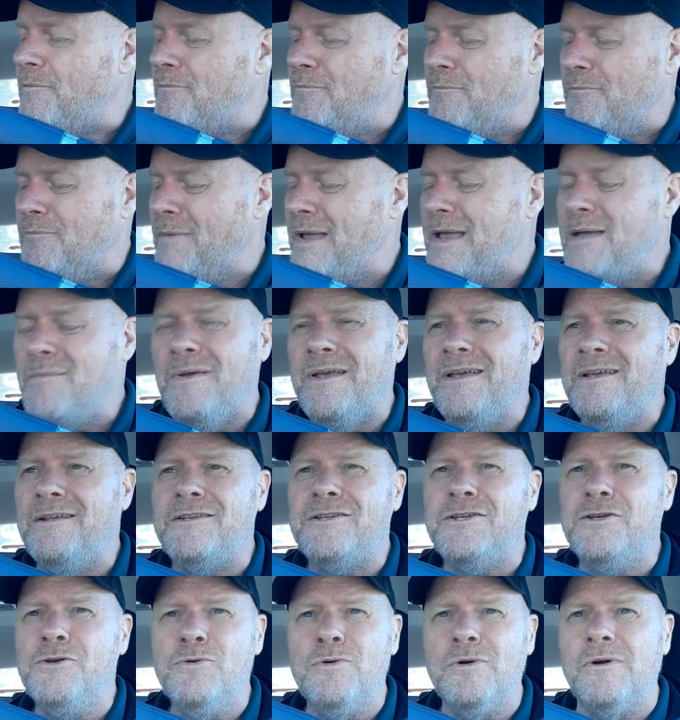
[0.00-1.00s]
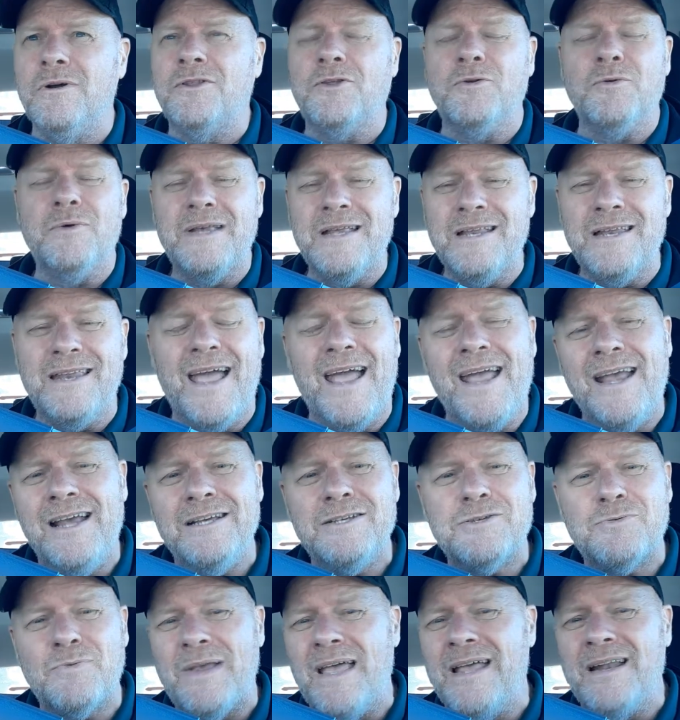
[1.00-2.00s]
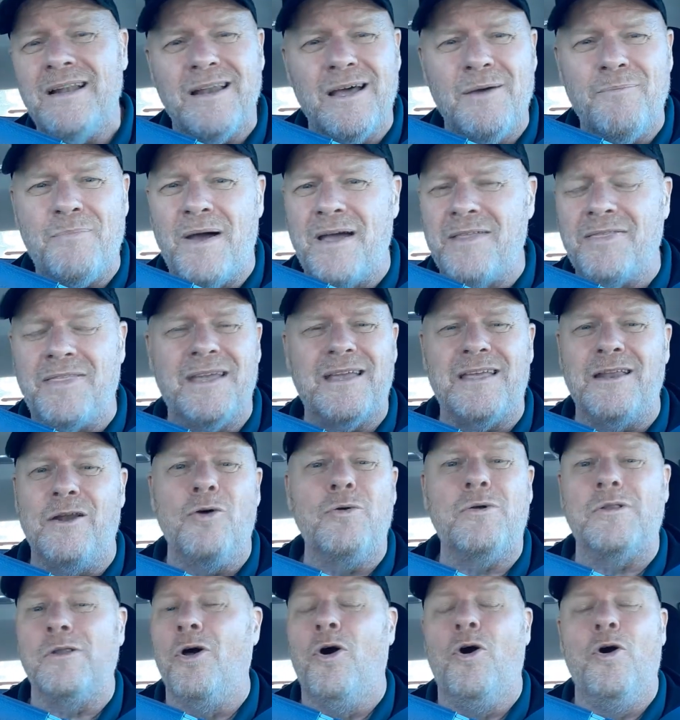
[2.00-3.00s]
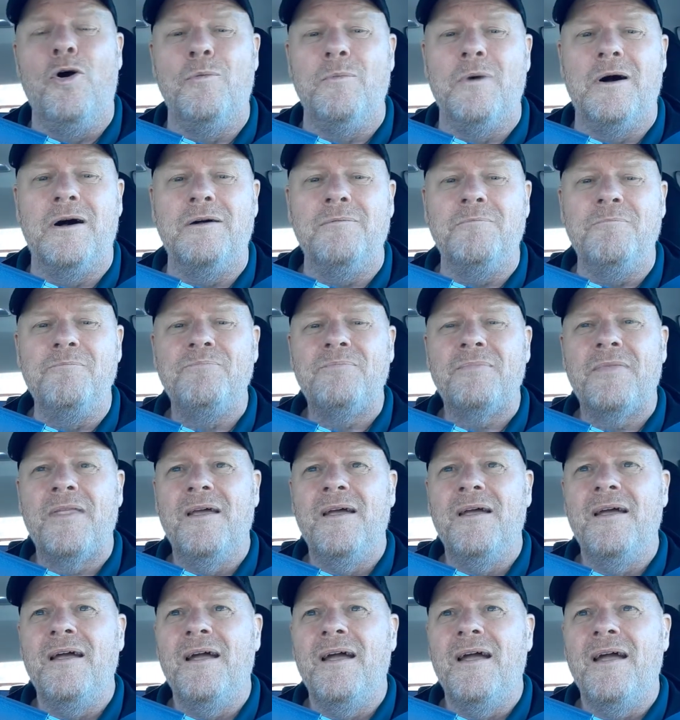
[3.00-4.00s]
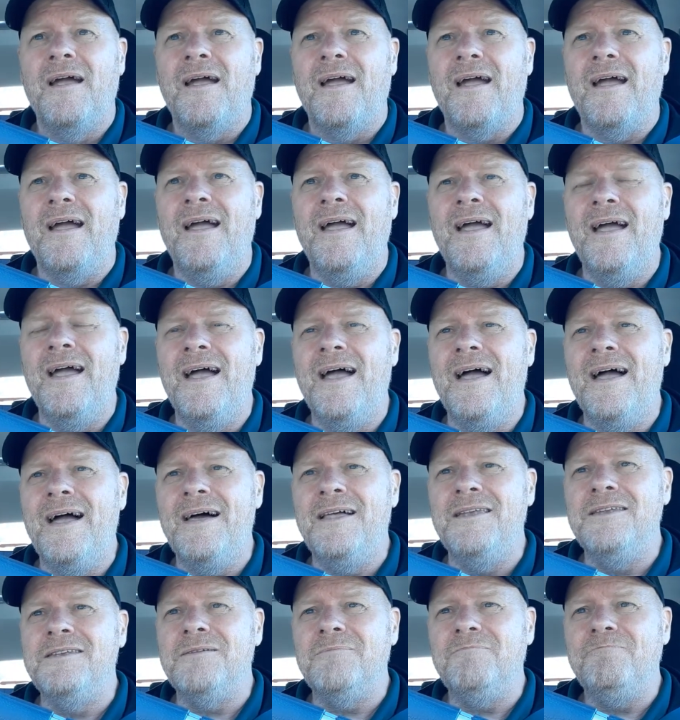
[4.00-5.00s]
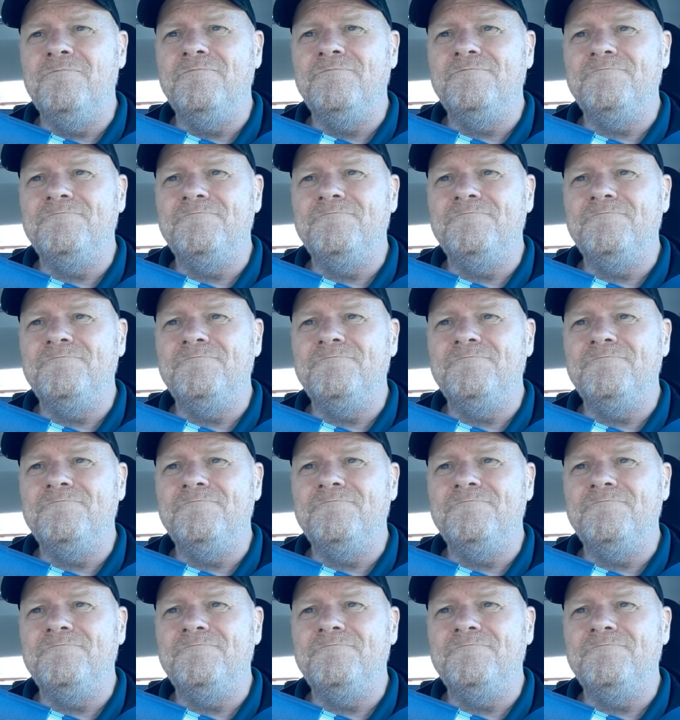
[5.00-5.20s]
maybe 2 or 3 days. We ended up, I think, in Oklahoma, and